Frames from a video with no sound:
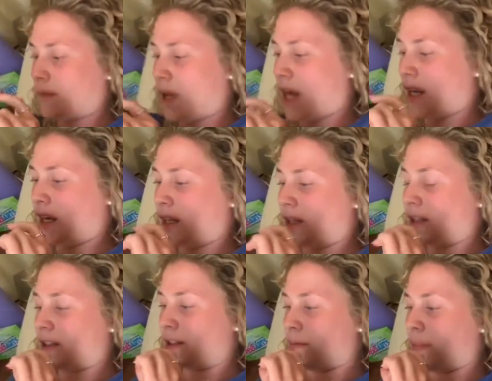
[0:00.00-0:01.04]
What time is
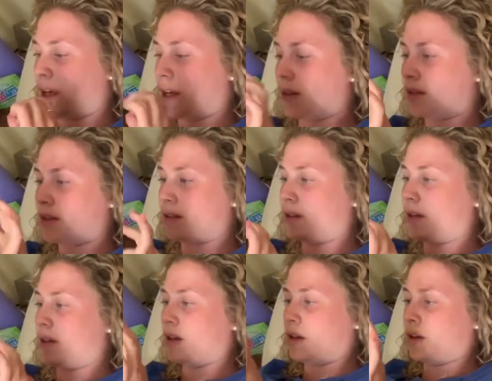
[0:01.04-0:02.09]
it, James?
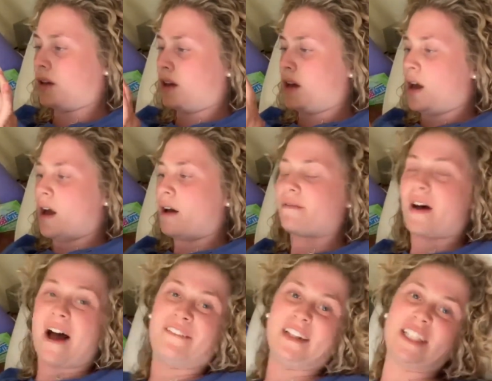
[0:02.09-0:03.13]

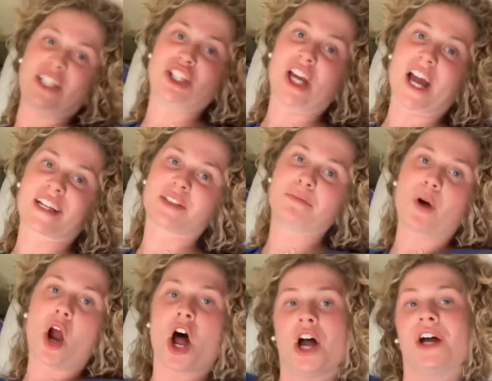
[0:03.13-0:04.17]
5.56,
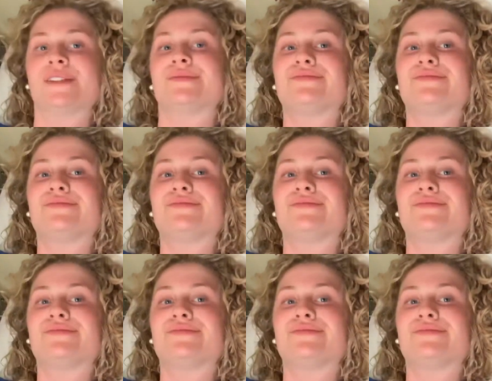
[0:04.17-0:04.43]
bro.